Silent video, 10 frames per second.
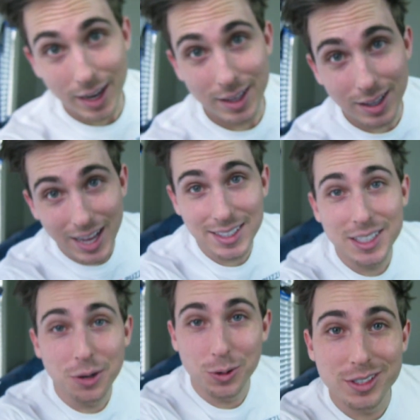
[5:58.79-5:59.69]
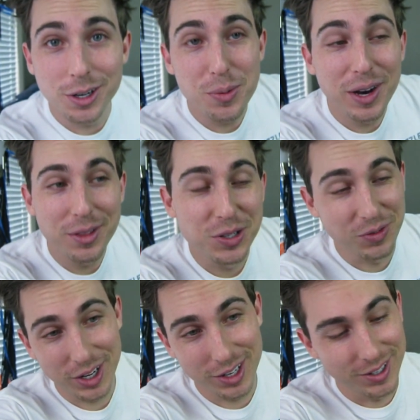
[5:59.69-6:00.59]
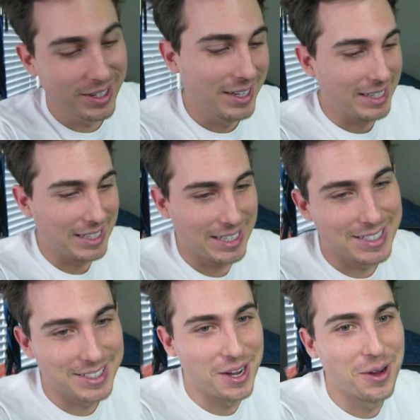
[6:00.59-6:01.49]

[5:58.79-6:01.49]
And the last thing I want to tell you about in this video is